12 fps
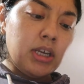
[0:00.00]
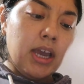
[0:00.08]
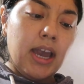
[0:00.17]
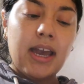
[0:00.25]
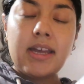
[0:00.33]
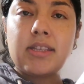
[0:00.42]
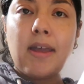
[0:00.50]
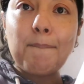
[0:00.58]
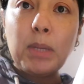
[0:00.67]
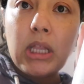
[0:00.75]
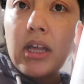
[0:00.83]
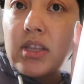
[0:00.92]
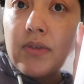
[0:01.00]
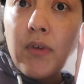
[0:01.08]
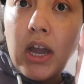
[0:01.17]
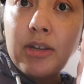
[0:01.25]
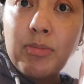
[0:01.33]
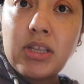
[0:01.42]
It has plus
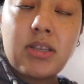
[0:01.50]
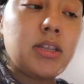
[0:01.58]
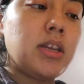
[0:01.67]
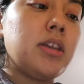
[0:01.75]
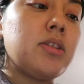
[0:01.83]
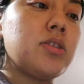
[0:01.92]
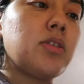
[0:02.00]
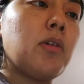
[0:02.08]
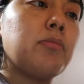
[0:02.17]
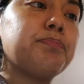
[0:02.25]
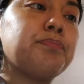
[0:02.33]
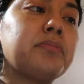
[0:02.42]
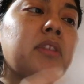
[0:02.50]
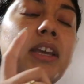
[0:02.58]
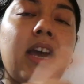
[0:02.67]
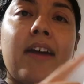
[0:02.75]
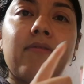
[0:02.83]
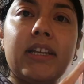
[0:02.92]
vitamin C. So
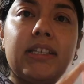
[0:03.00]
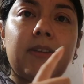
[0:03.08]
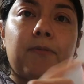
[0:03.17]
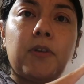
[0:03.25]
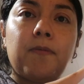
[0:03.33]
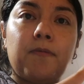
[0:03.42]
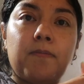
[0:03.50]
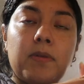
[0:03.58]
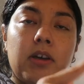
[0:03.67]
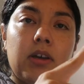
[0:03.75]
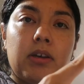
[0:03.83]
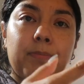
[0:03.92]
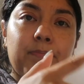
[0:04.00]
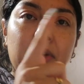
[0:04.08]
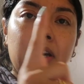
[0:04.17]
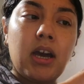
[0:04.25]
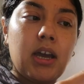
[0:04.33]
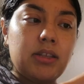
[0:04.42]
they have like different uh,
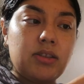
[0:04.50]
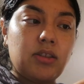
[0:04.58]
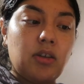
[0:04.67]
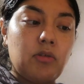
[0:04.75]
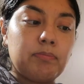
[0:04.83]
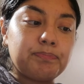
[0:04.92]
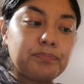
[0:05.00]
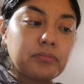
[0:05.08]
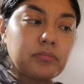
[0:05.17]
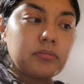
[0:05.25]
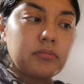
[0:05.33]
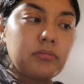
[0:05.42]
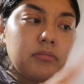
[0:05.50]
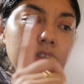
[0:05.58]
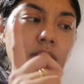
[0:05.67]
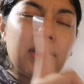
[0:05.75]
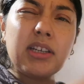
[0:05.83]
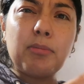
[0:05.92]
kinds. So
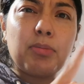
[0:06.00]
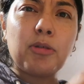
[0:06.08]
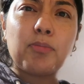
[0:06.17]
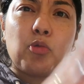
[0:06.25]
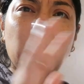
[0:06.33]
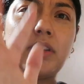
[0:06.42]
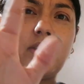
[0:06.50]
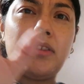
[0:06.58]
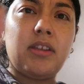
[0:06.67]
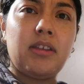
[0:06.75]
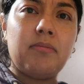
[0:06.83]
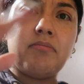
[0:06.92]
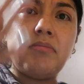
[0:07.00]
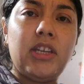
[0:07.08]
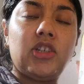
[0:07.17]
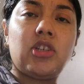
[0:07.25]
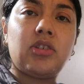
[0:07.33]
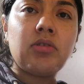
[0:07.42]
it's like a purple one and
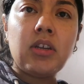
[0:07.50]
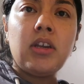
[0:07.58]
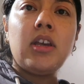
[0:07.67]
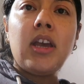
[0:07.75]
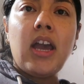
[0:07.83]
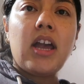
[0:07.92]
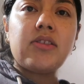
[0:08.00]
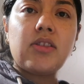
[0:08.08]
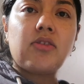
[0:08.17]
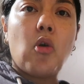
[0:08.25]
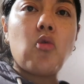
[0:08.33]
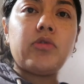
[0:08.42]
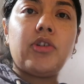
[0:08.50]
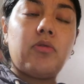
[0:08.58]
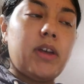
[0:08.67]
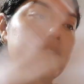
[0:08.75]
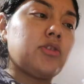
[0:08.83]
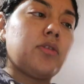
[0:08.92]
each has its own
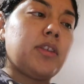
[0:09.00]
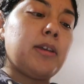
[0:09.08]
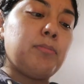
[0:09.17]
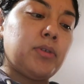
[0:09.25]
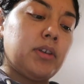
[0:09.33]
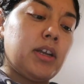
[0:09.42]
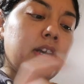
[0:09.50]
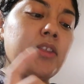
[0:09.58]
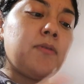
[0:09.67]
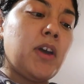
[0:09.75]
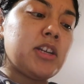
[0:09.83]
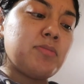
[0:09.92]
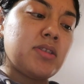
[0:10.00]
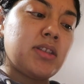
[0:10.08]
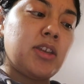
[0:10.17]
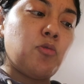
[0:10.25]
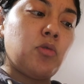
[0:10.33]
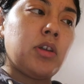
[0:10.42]
little extra thing. But I got the vitamin
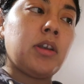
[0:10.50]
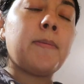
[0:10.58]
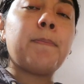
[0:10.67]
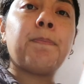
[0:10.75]
C one.